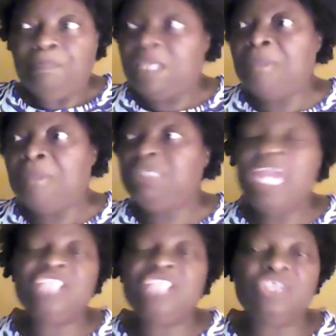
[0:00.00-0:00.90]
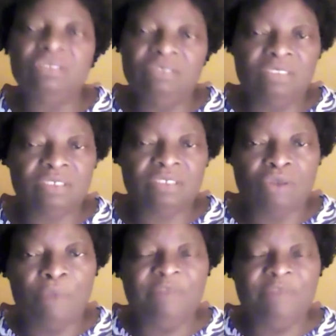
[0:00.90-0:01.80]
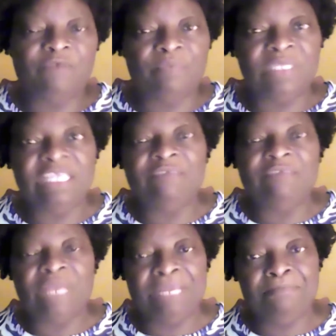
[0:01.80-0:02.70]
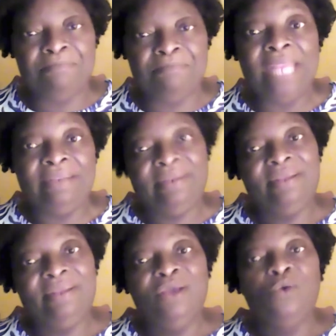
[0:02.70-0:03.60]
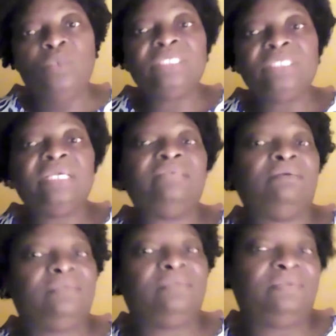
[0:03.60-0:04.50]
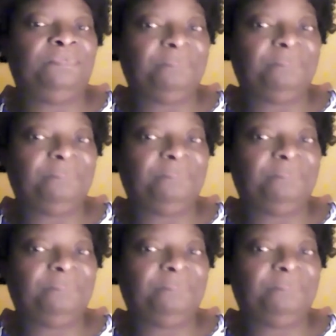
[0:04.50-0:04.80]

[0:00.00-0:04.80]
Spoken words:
temptations coming from the devil and men. What says us?